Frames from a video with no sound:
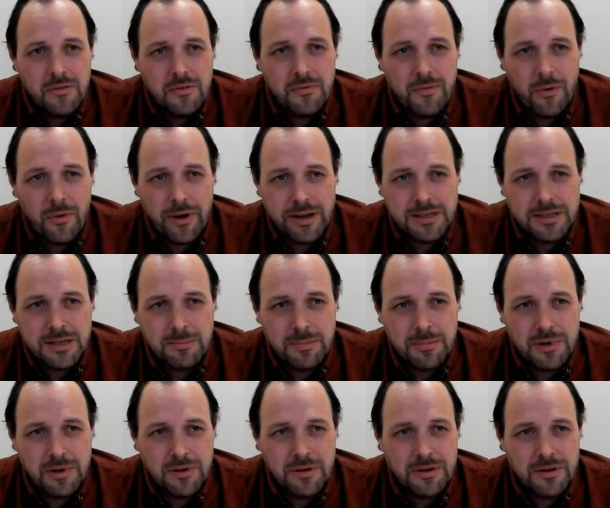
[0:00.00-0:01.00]
for
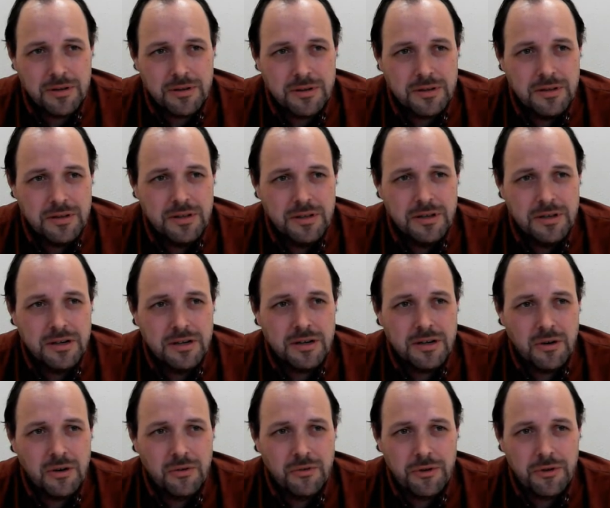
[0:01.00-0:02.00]
example, the
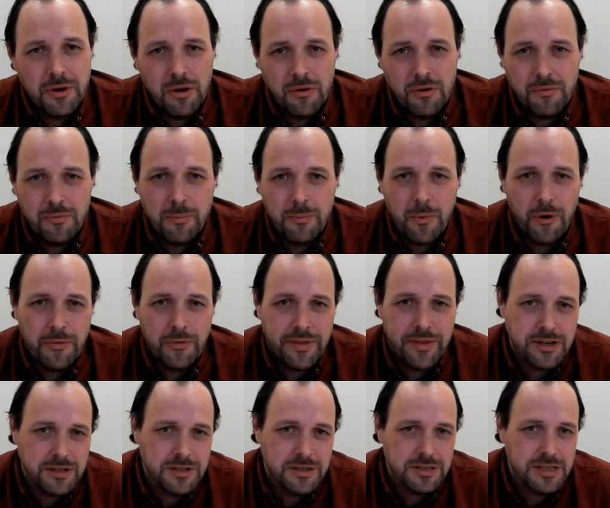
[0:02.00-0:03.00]
control of
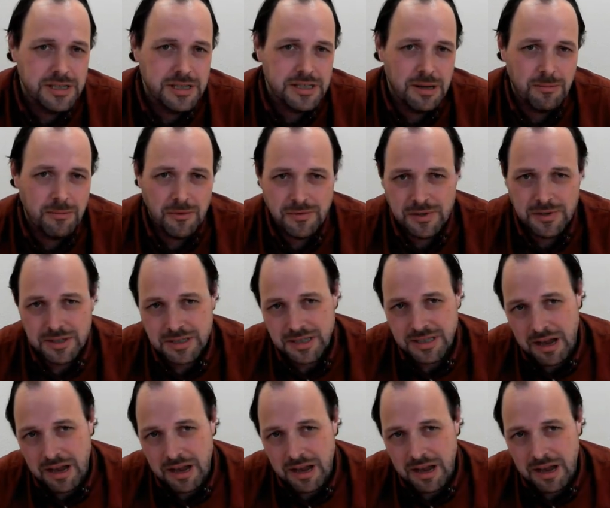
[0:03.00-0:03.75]
protection system of the